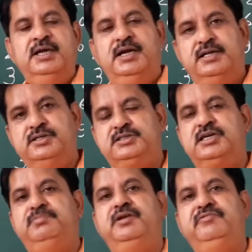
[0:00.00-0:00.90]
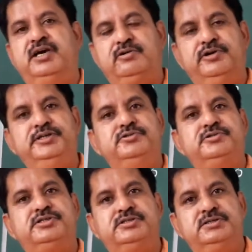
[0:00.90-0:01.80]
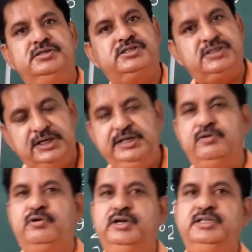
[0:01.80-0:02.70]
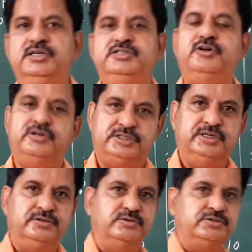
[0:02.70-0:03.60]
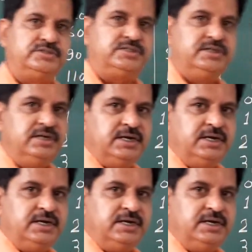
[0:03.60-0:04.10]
In this chapter, we are going to study only the short-term costs.